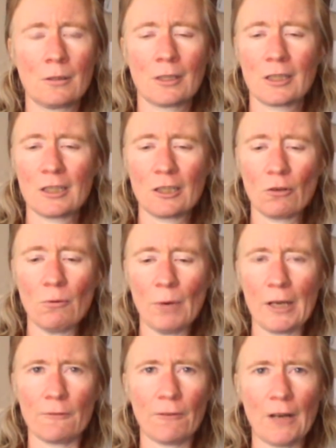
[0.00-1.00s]
Because it's
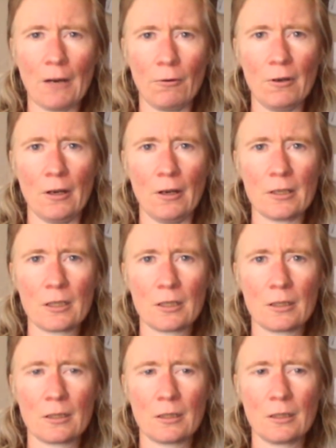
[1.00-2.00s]
always far
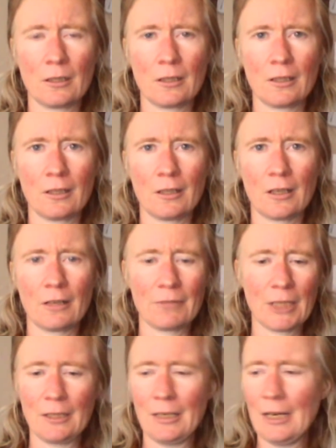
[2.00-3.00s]
worse. I
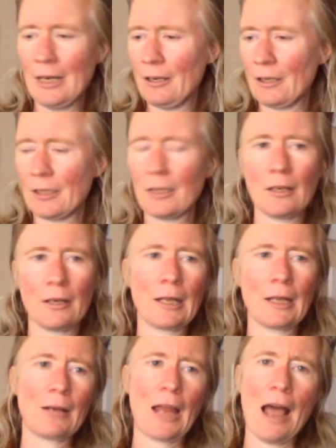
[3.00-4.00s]
mean, you
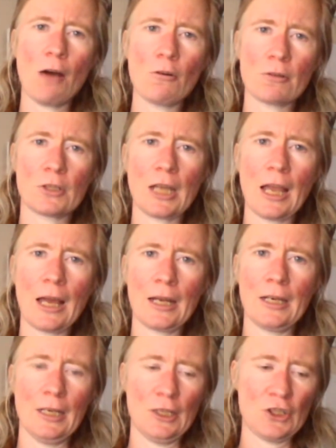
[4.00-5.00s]
get held down
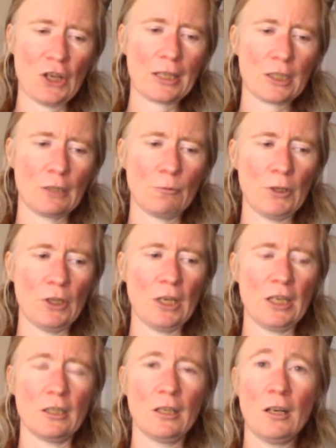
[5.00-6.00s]
and injected with
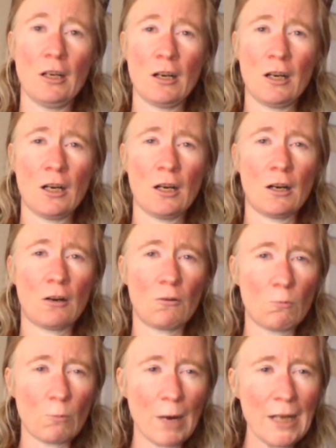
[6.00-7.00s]
these
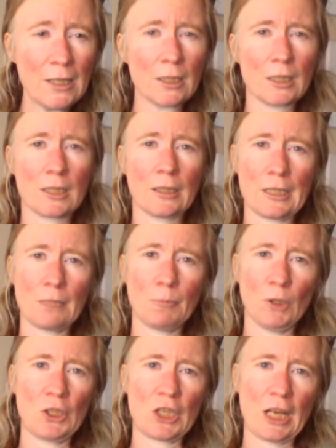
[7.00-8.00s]
horrendously
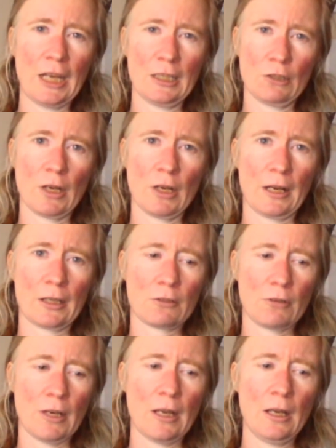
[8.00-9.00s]
debilitating
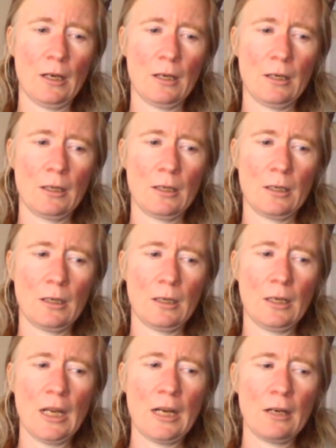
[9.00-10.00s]
drugs, right?
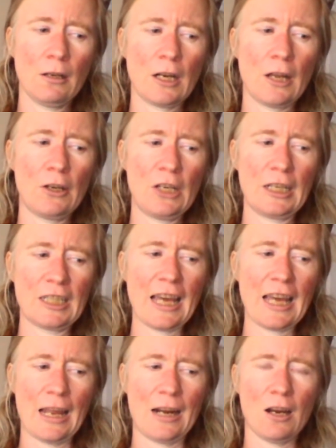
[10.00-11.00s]
Not only is
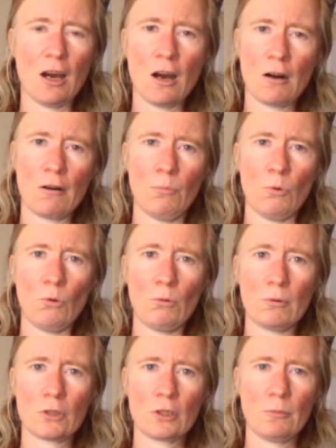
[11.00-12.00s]
that
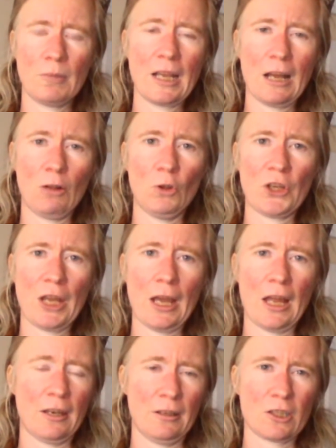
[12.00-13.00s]
horrible to be held
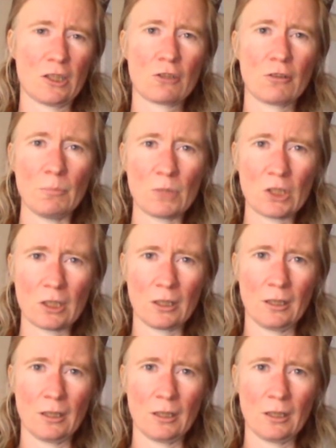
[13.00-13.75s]
down and stripped